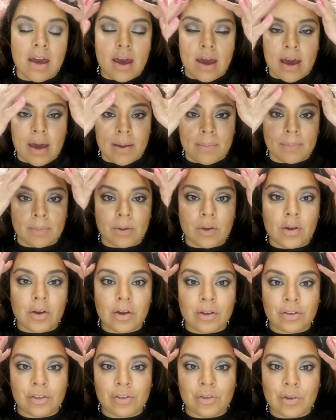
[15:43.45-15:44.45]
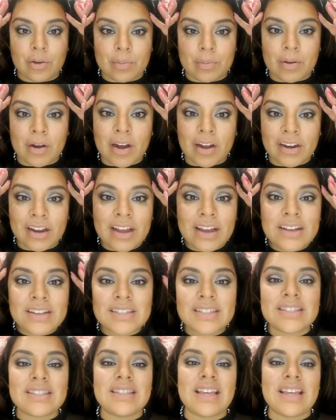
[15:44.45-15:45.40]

contour products,